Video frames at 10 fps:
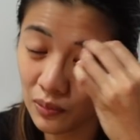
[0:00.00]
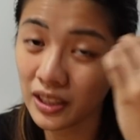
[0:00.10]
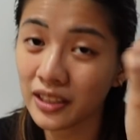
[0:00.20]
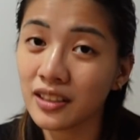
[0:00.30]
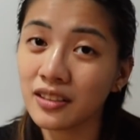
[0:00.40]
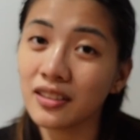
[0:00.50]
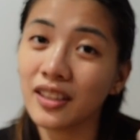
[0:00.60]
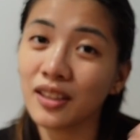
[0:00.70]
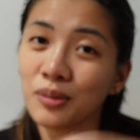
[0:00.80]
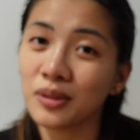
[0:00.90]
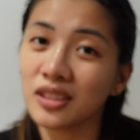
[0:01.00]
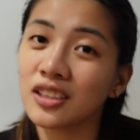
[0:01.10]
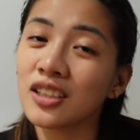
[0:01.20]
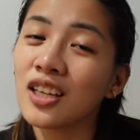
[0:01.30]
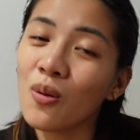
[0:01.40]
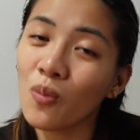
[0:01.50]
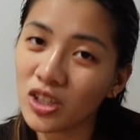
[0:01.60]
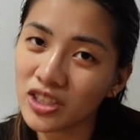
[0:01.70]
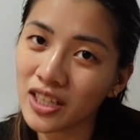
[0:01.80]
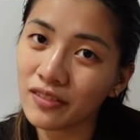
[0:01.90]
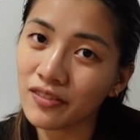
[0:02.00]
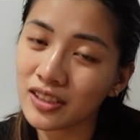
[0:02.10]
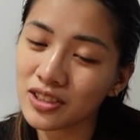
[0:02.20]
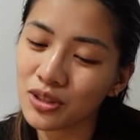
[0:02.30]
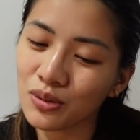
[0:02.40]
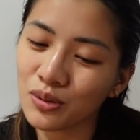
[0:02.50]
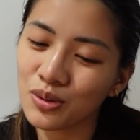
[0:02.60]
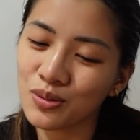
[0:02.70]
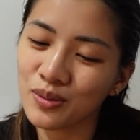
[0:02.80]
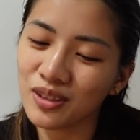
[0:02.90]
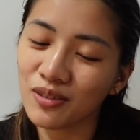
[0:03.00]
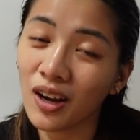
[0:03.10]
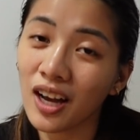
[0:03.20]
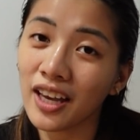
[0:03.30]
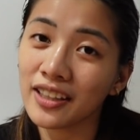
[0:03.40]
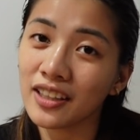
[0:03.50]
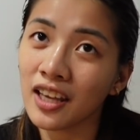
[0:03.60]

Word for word: What I did today was watch Netflix shows with Dwight,